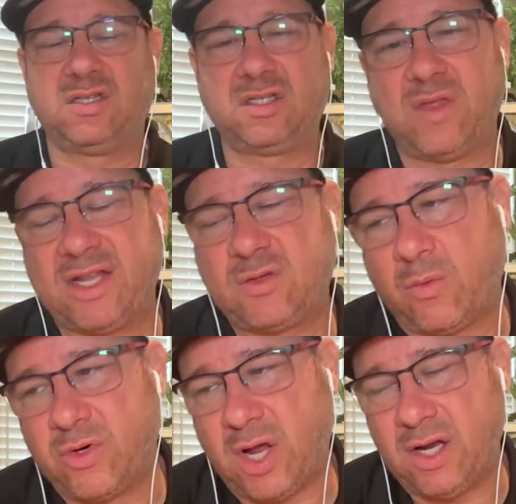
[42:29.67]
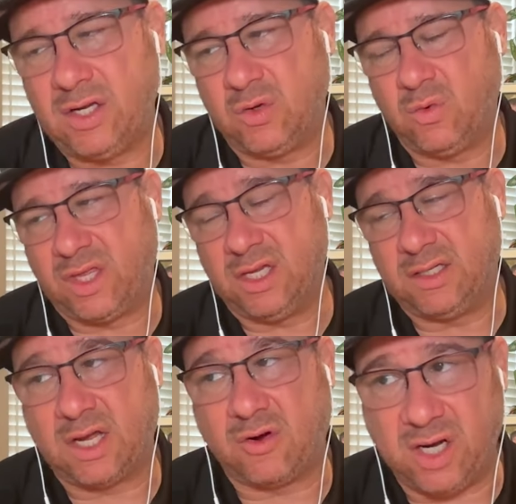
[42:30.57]
And so that's what we're trying to do with the
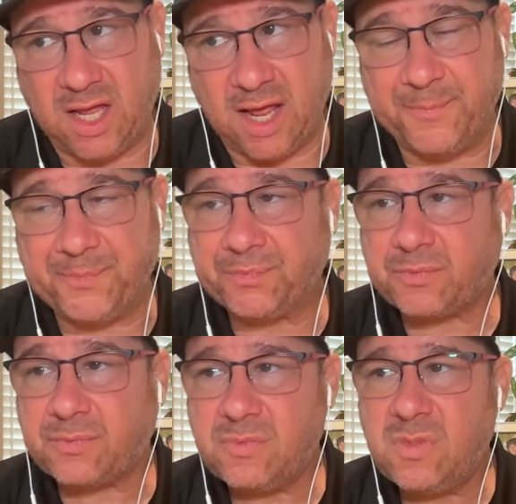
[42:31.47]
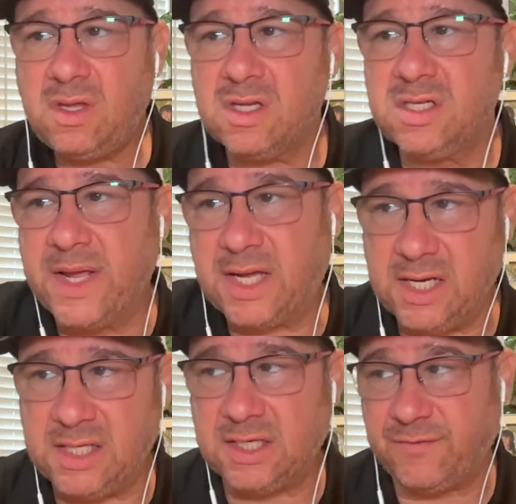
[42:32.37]
integrity game, is make it
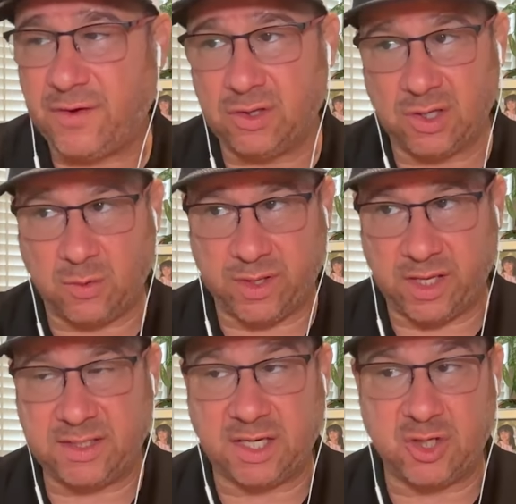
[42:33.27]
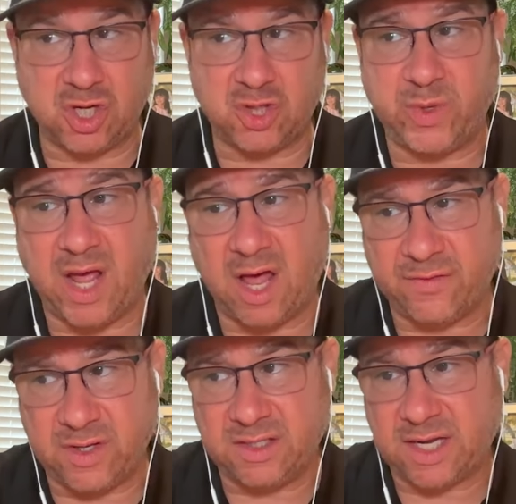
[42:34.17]
easy and fun to look within, take judgment out of
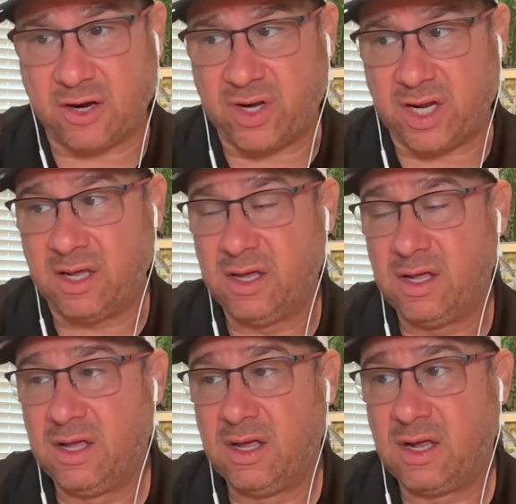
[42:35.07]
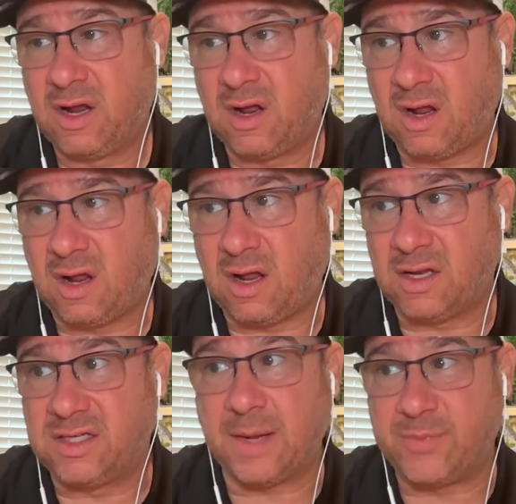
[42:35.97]
the integrity
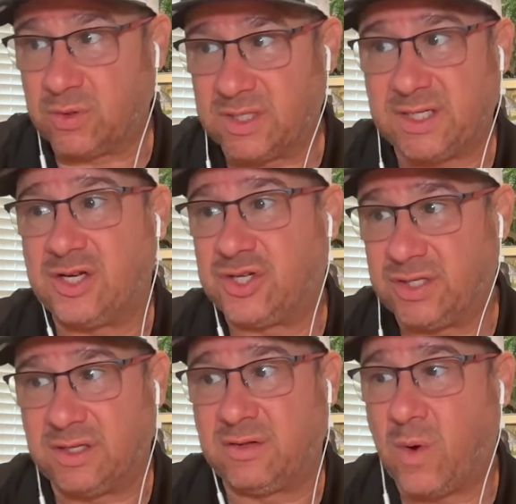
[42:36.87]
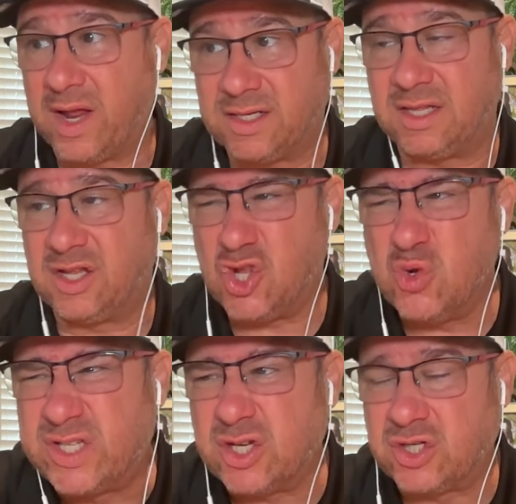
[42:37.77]
conceptualizations and the ways, the
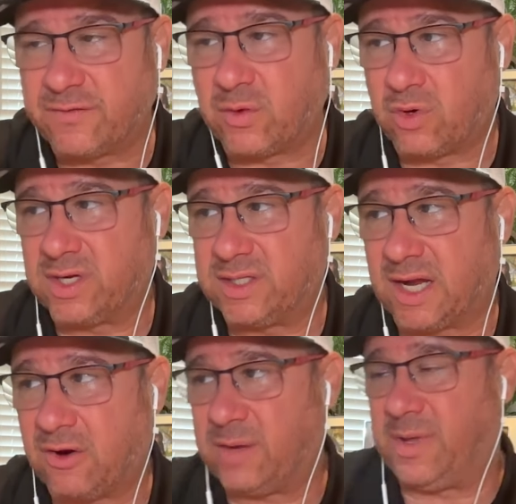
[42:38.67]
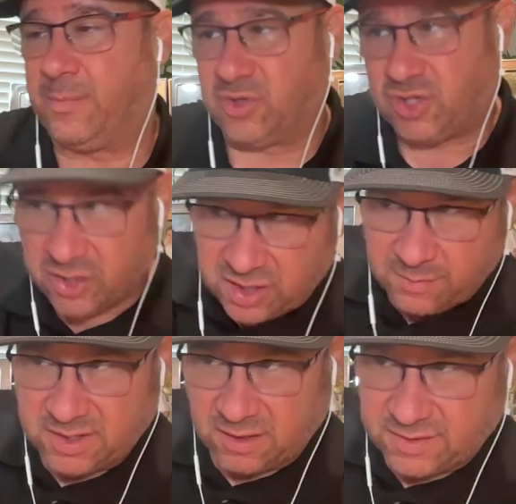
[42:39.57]
usage of the word integrity. People judge
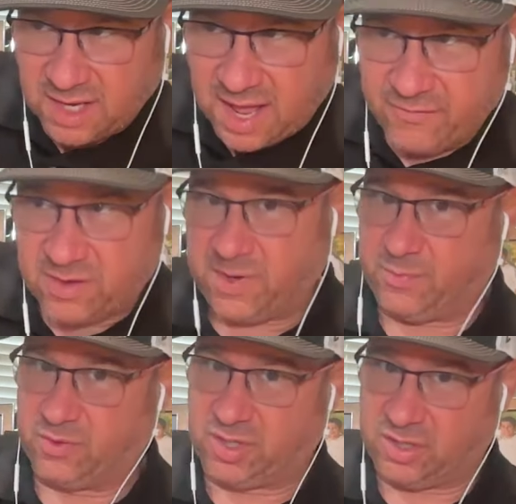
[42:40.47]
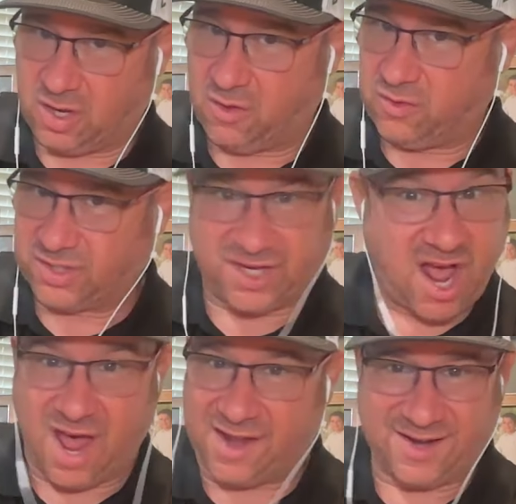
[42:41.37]
themselves to have it. People judge others
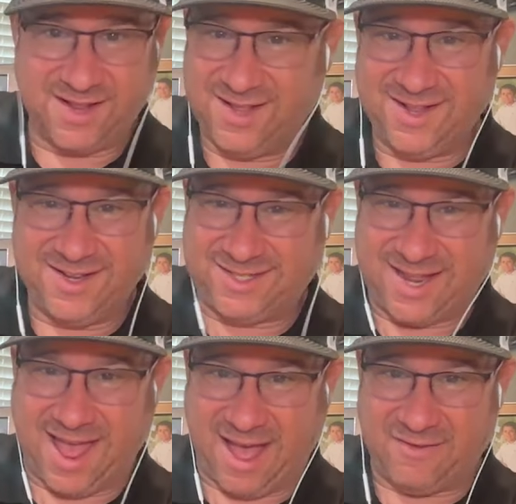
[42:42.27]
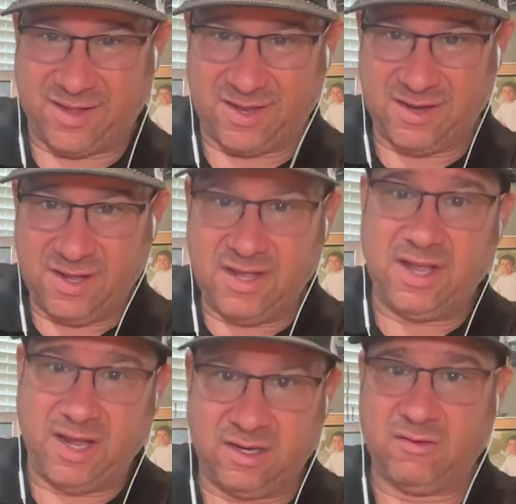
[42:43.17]
not to have it.
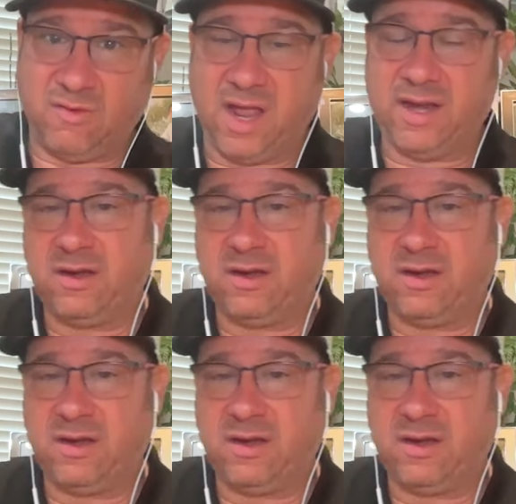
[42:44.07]
And right.